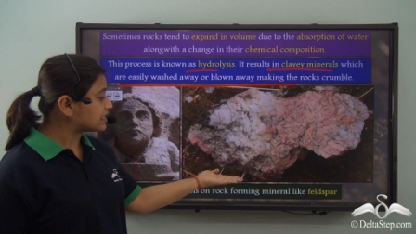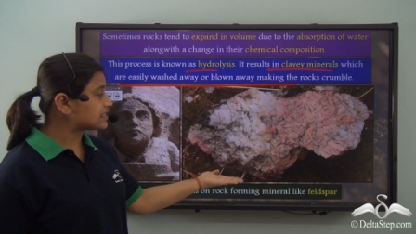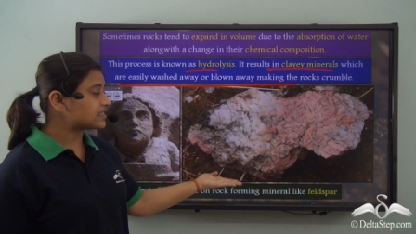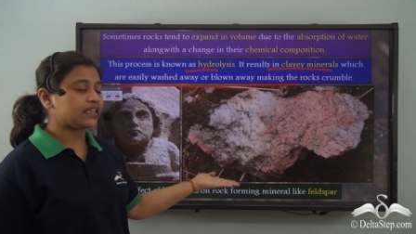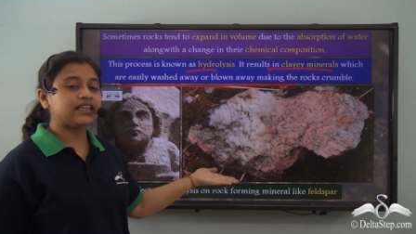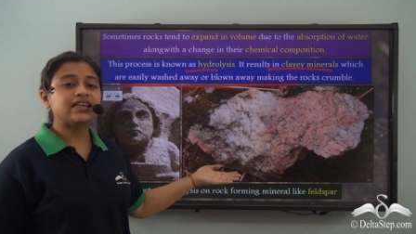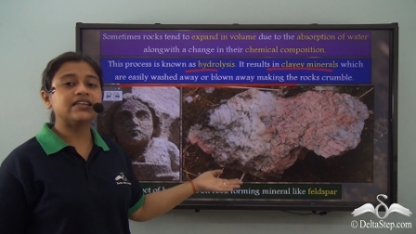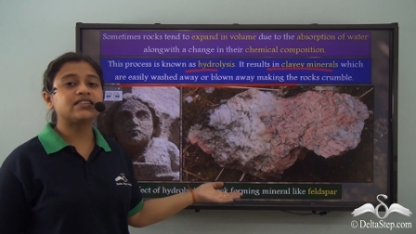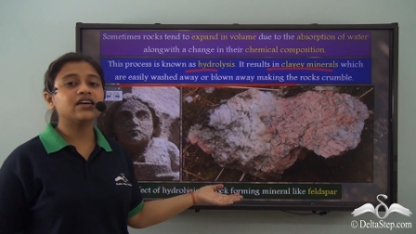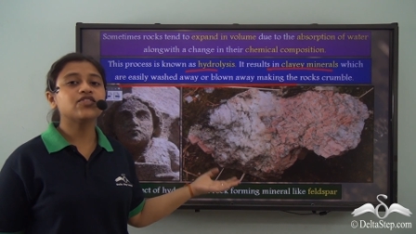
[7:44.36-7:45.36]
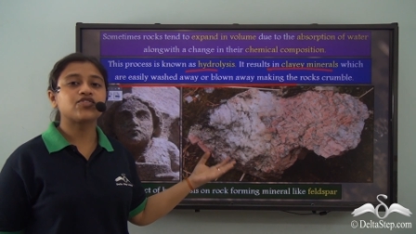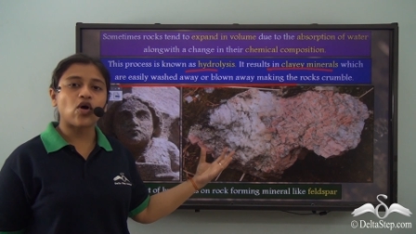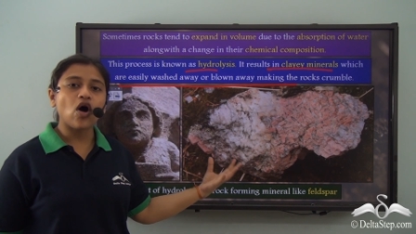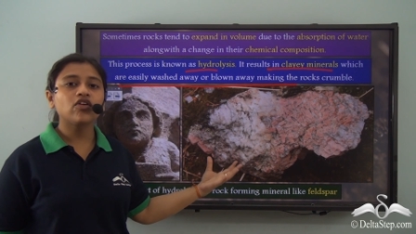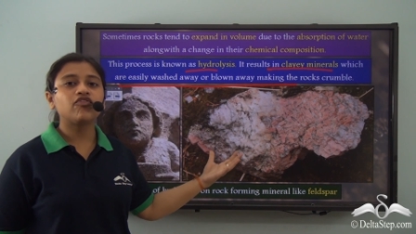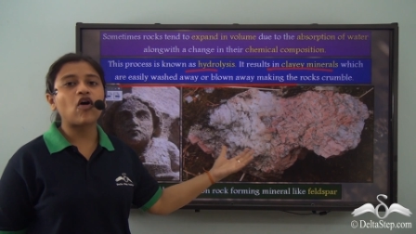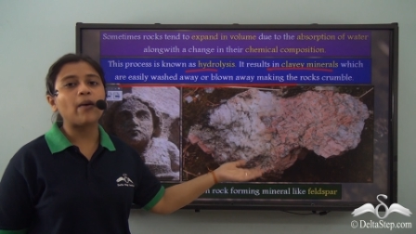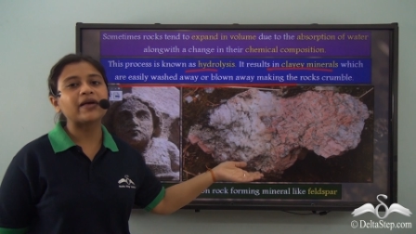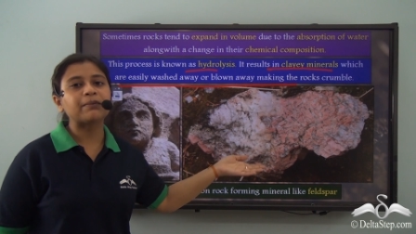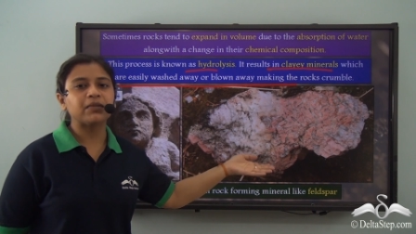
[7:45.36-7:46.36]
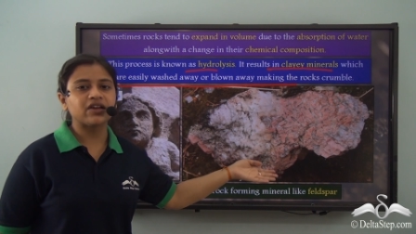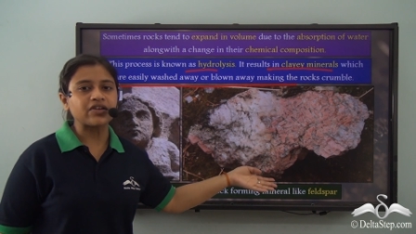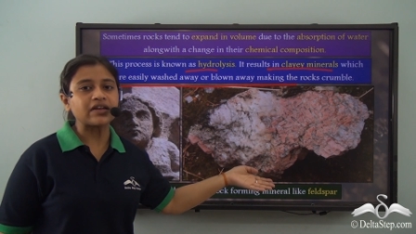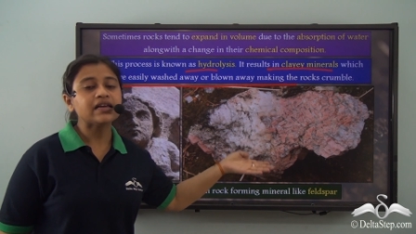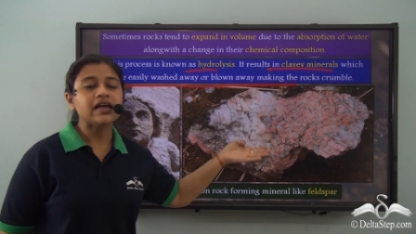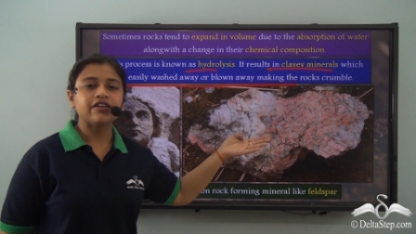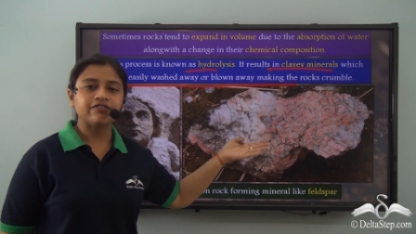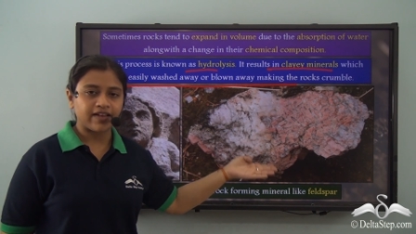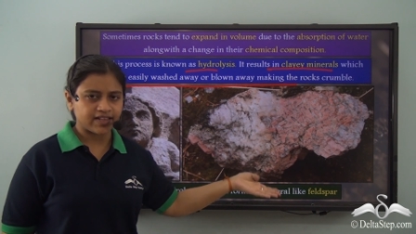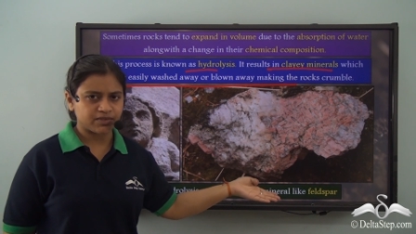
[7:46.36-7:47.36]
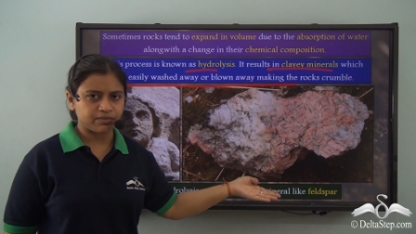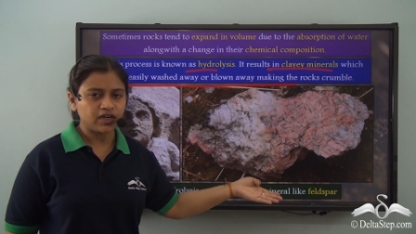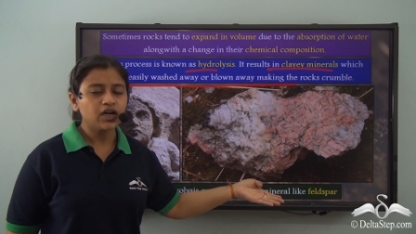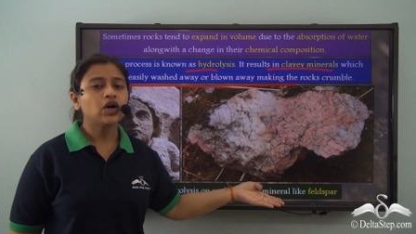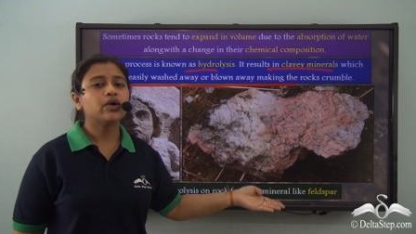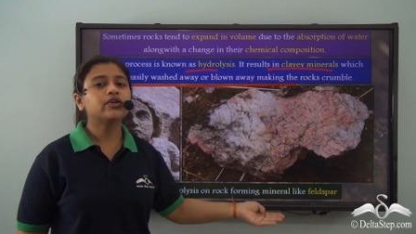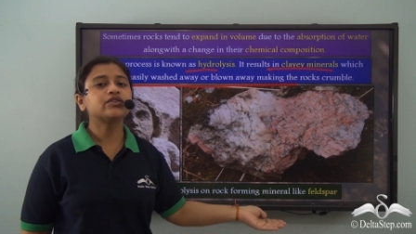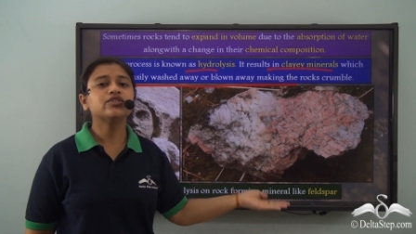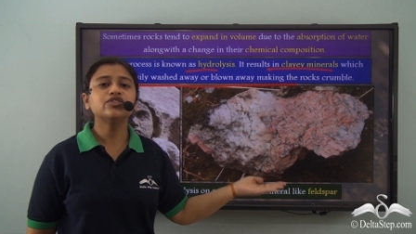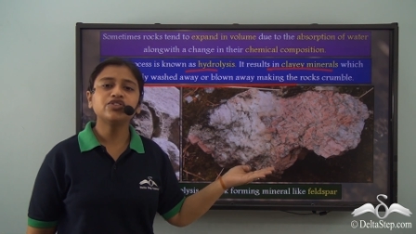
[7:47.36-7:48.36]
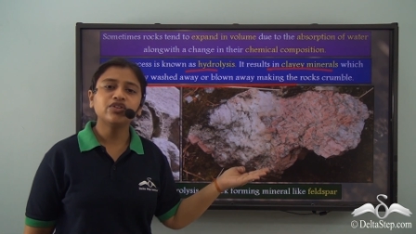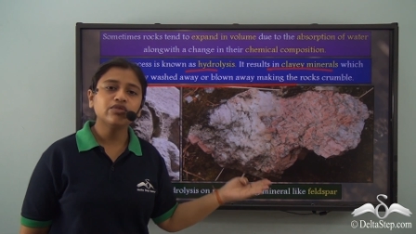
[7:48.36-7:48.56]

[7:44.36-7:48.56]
can see is a rock forming mineral feldspar which was